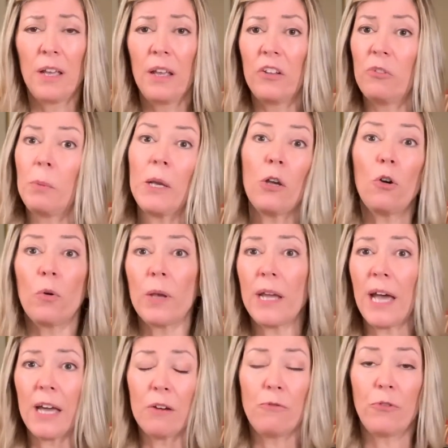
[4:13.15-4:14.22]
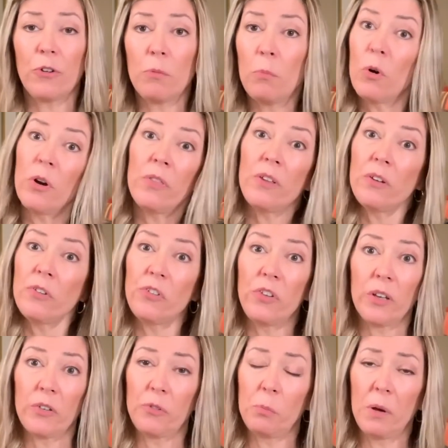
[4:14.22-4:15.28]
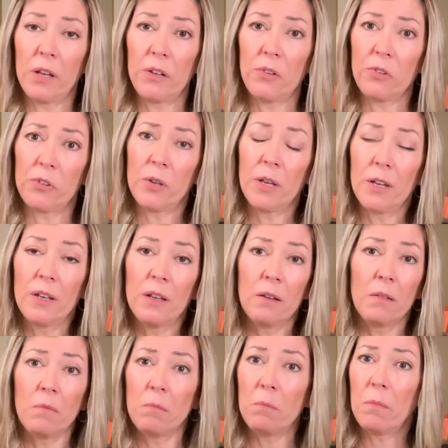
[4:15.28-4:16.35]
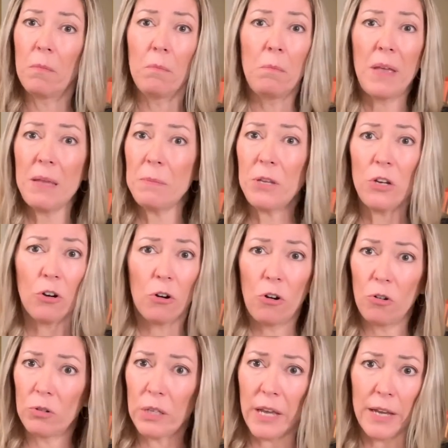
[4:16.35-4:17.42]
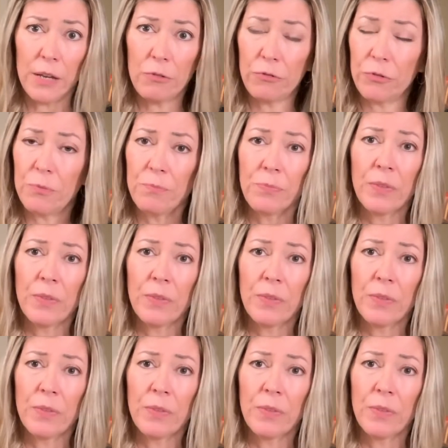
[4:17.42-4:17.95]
It's been going on for more than 6 months, maybe your whole life.